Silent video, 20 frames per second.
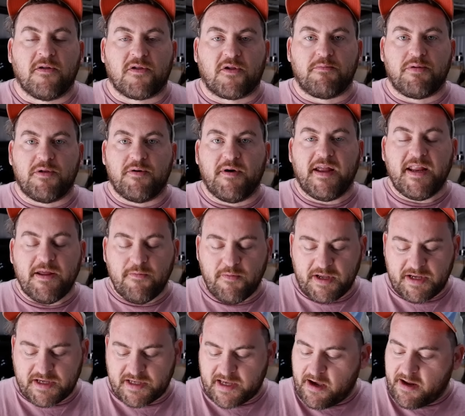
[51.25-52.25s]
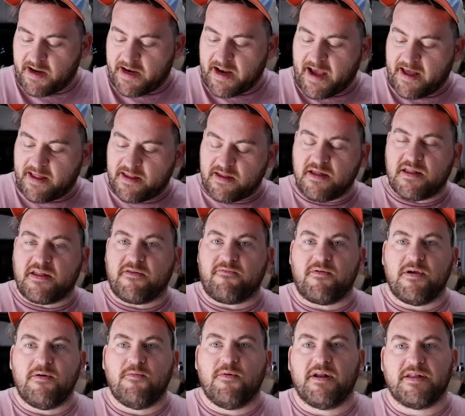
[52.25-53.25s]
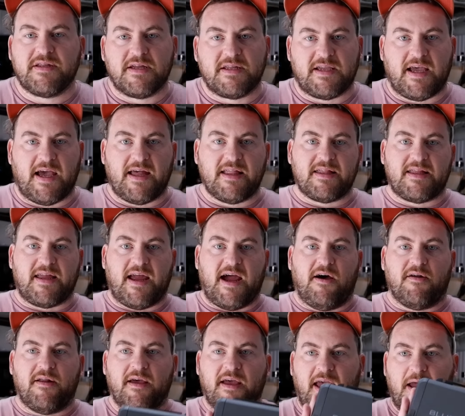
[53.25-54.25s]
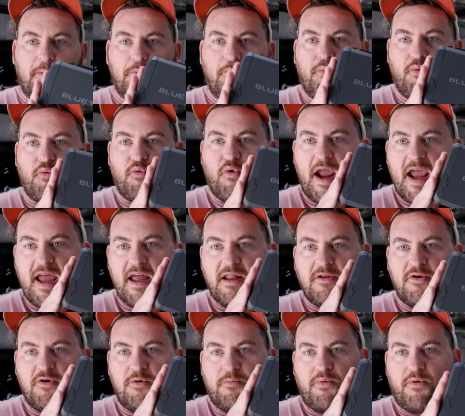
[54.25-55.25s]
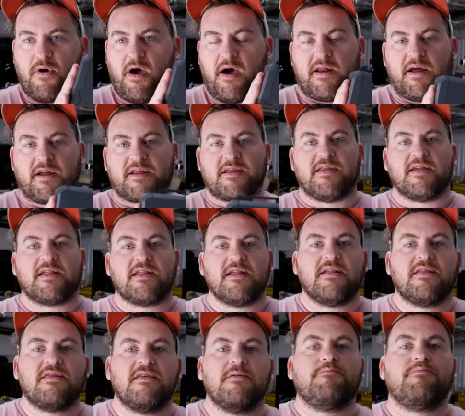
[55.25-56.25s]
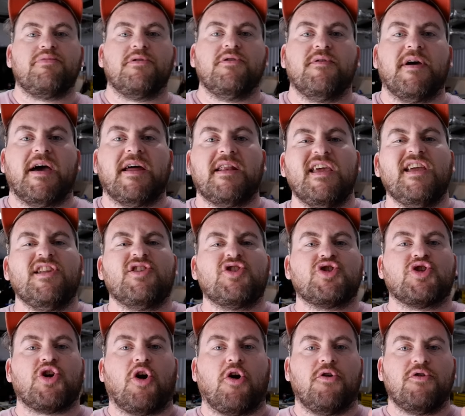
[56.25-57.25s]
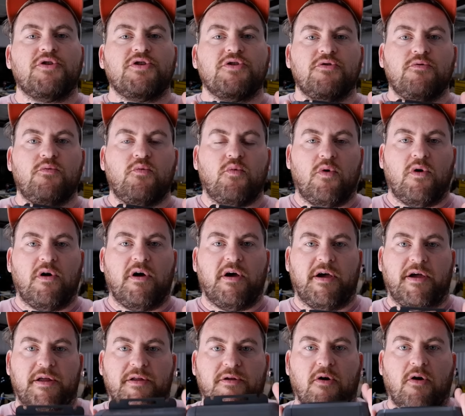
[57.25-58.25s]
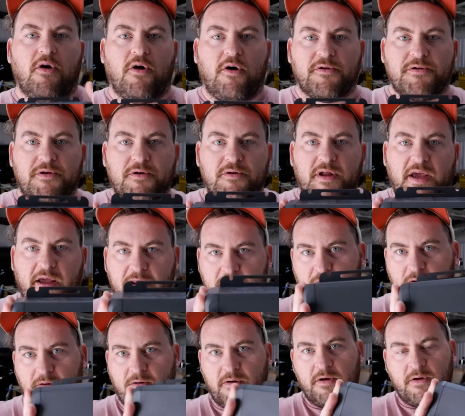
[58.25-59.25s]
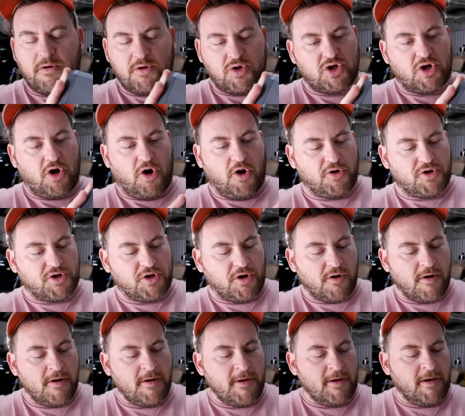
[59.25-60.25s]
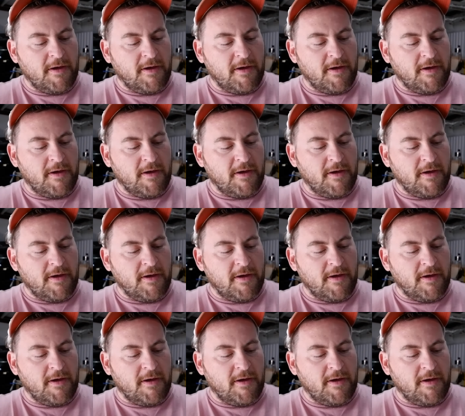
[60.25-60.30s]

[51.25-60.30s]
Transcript: So Bluetti reached out and asked us if we wanted to test out a brand new product. This is the Bluetti Charger1 Alternator Charger.